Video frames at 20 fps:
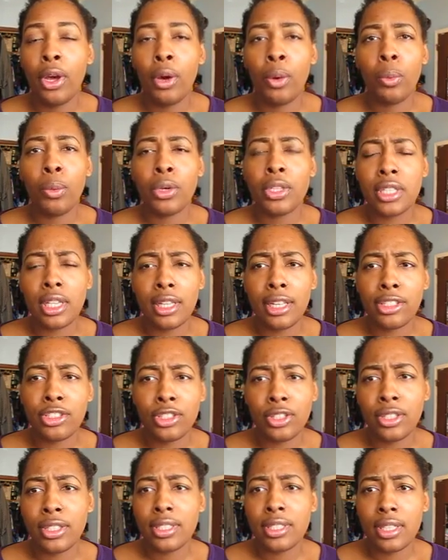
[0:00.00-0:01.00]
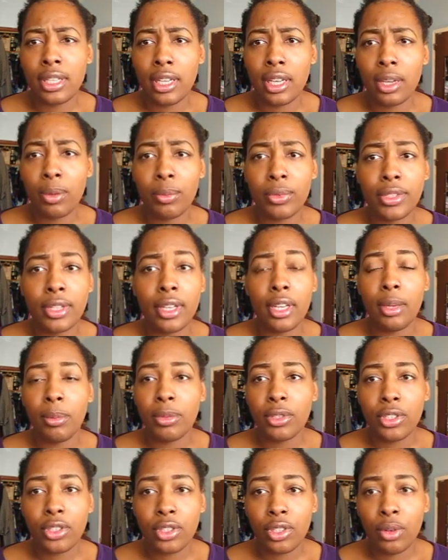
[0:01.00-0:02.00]
was allegedly sick and was
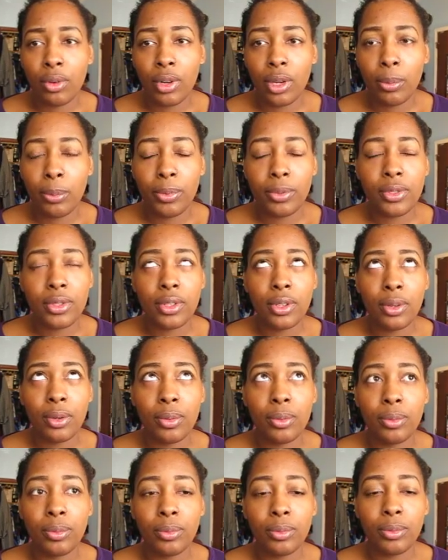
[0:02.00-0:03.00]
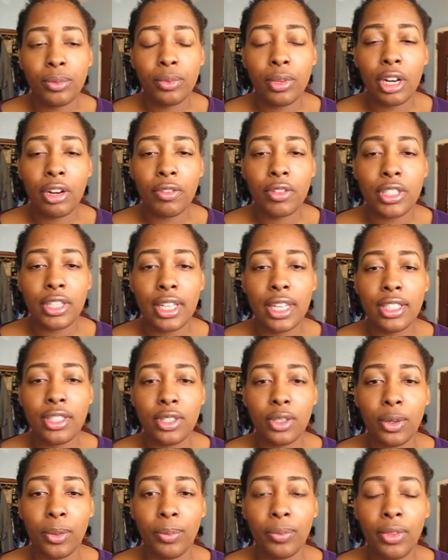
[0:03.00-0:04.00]
unable to show up. So whatever to that
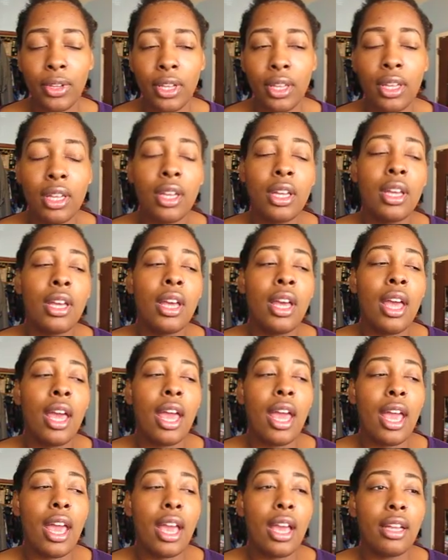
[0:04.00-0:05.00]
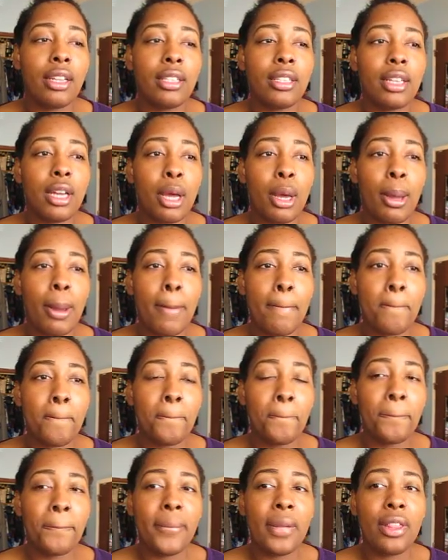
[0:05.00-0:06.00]
too. And
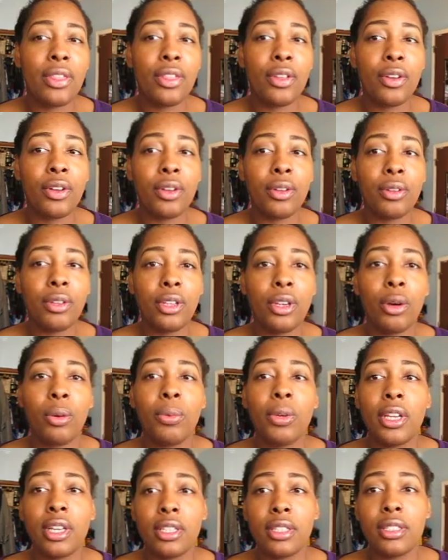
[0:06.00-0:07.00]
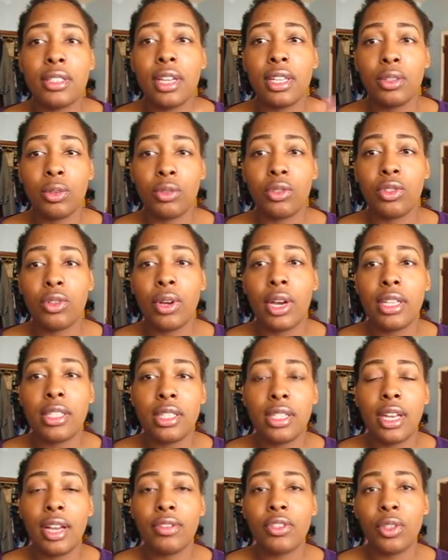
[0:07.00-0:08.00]
because I told you I
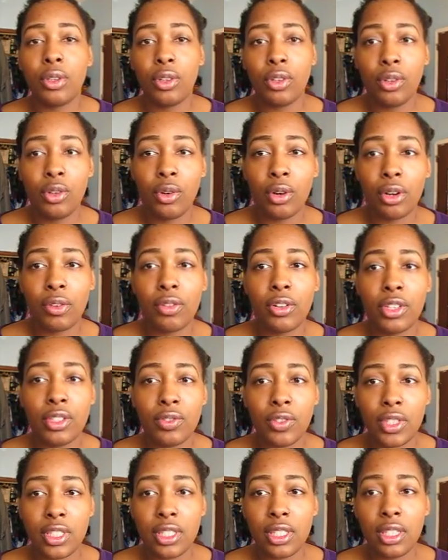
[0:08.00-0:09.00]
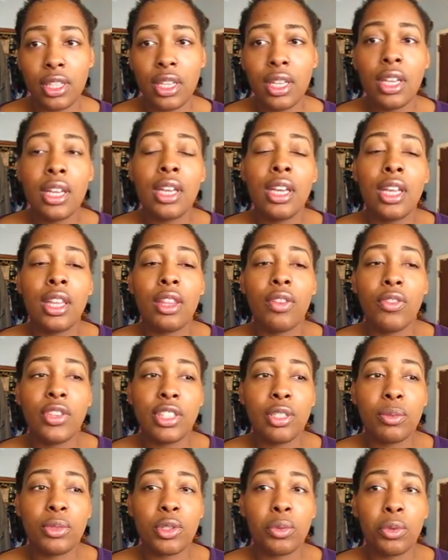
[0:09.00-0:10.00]
did have to go to New York for his visit. The
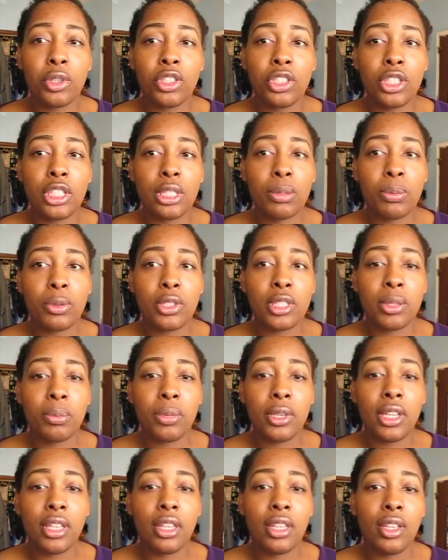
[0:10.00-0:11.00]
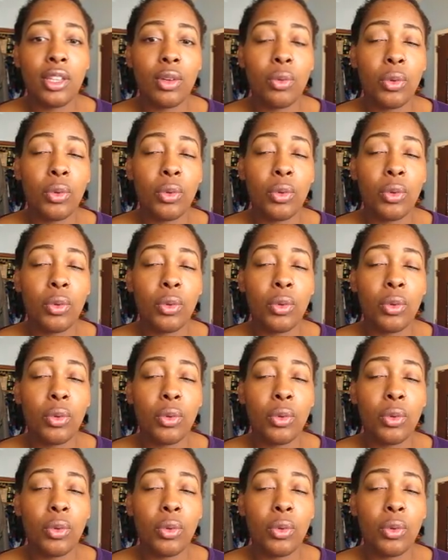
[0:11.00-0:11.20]
visit was originally supposed to be the